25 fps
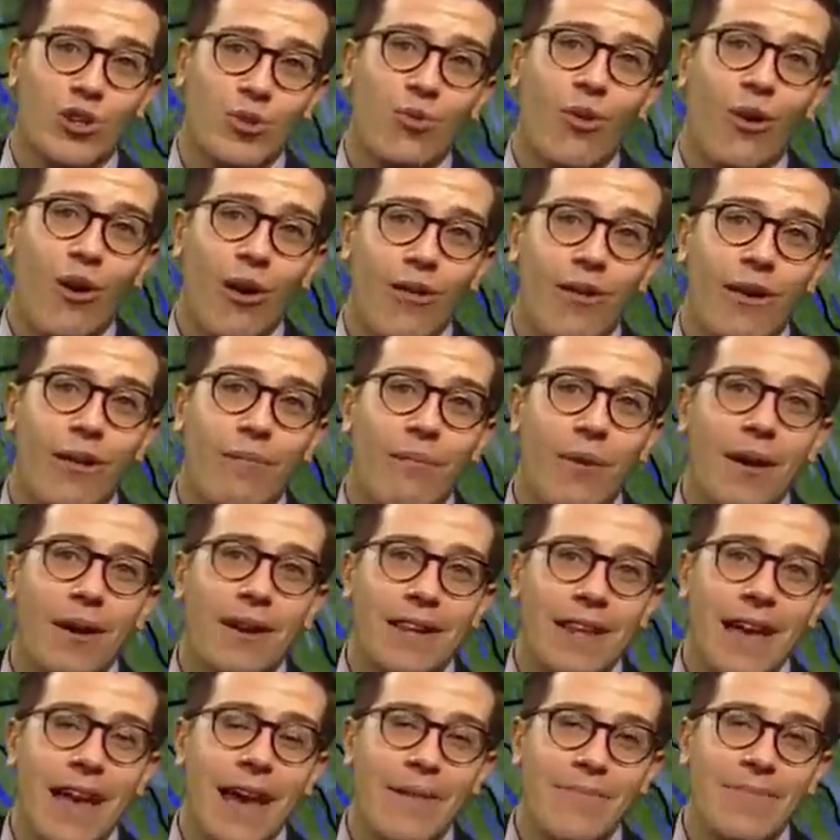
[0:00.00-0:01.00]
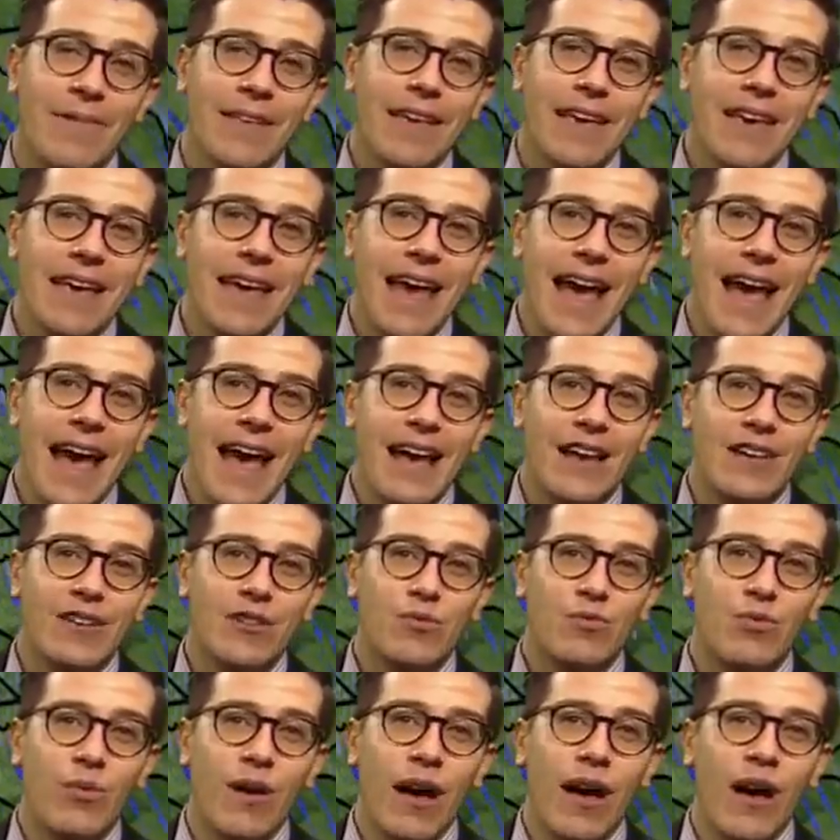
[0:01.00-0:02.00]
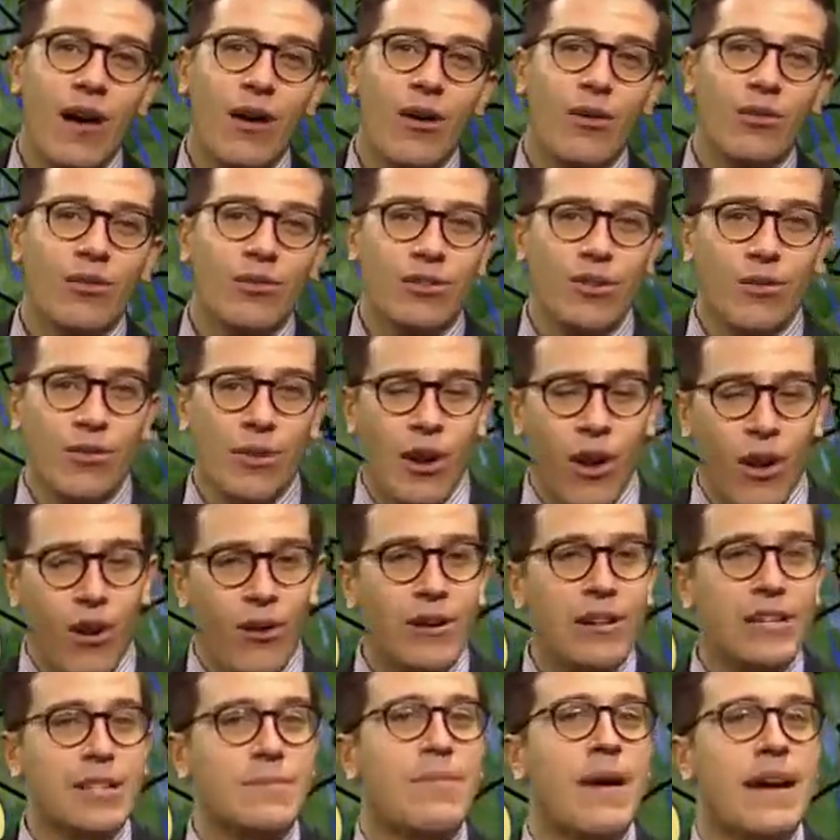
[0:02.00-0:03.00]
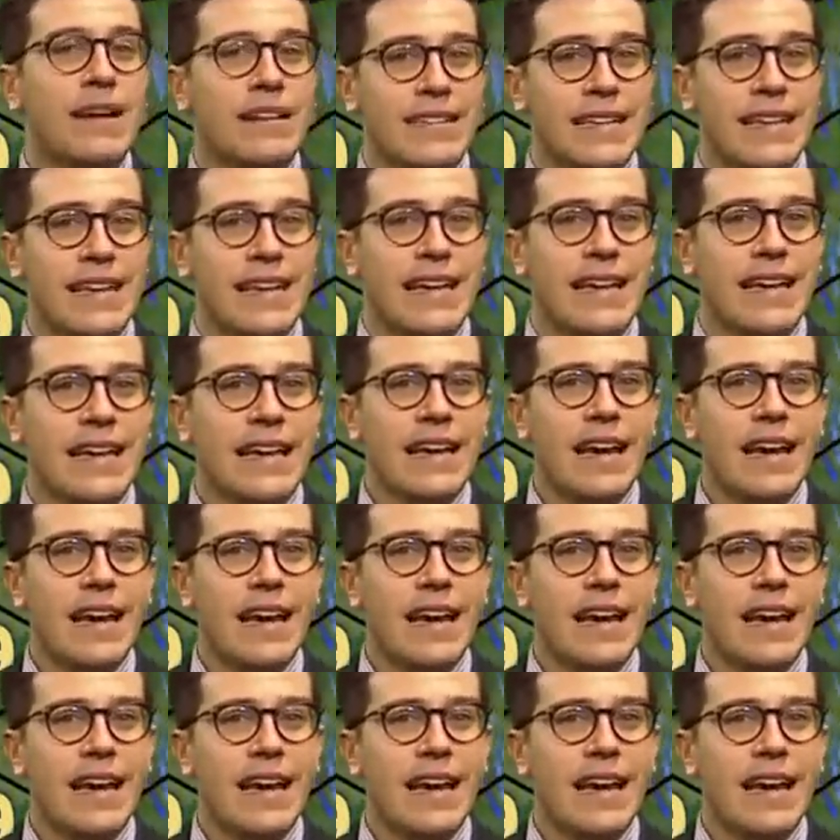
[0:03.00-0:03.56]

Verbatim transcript: to our uh, Monday as well. So we are expecting